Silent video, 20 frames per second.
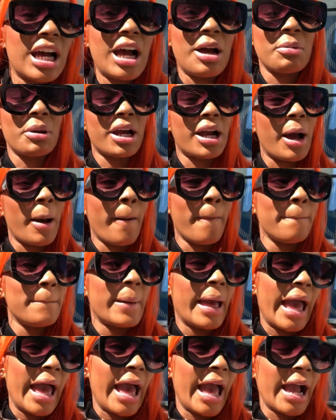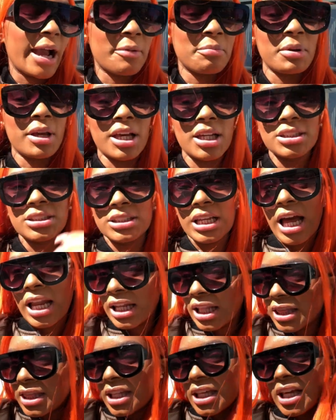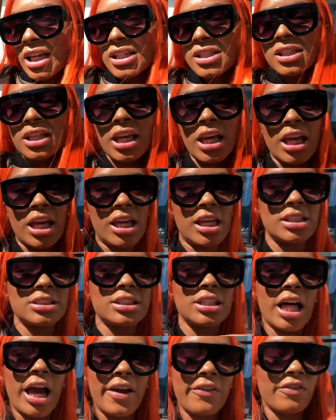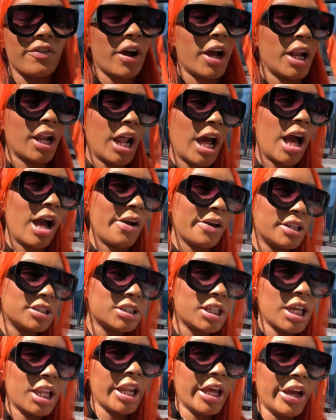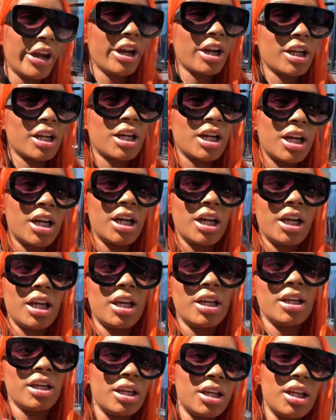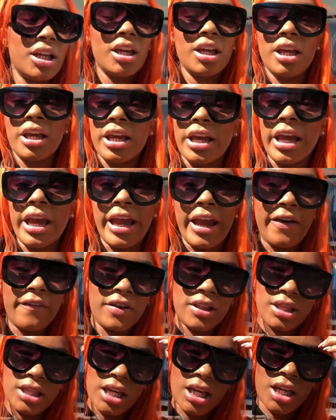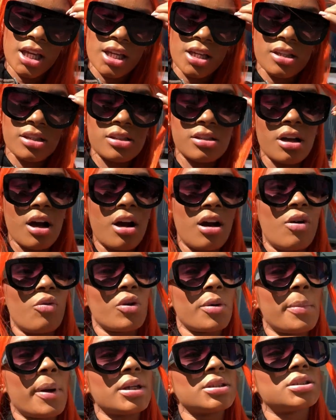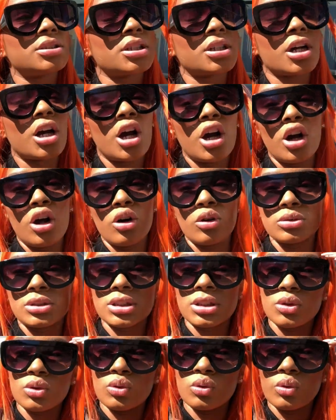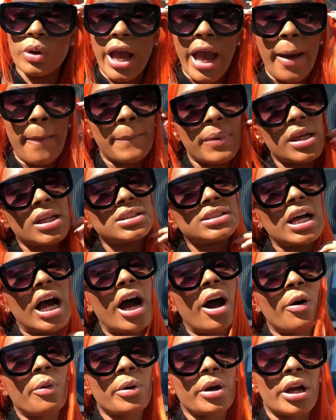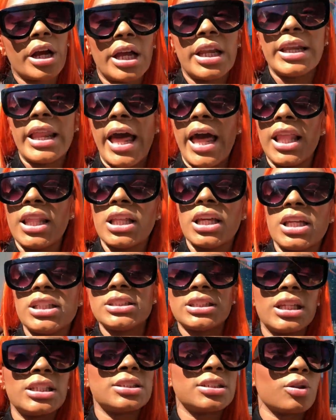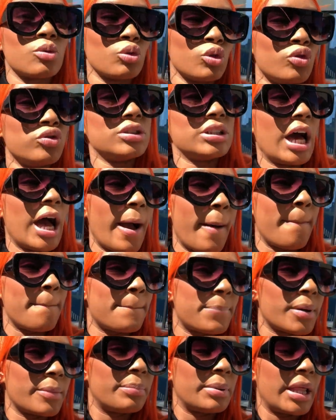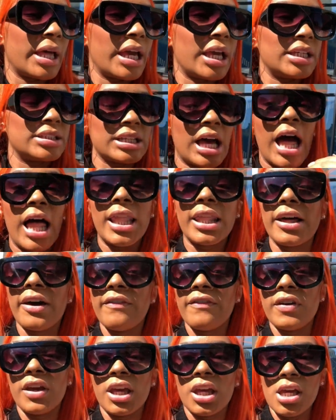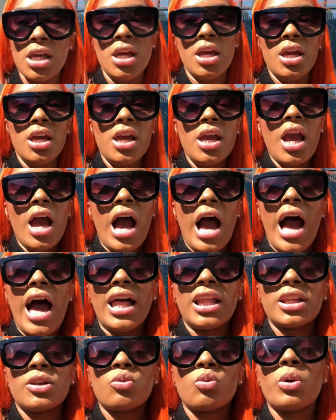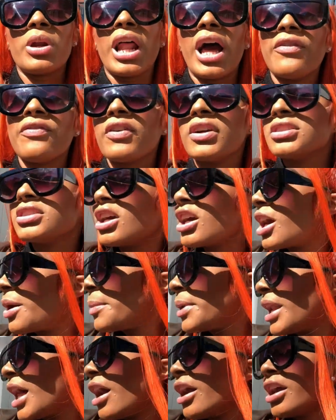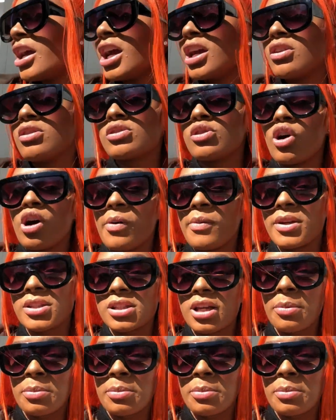time to come back because Jonathan is getting his life right now. He's getting a haircut and everything. So we about to go to Happiest Hour in Dallas. It's a rooftop place. I love it. When I first started coming down here, I used to always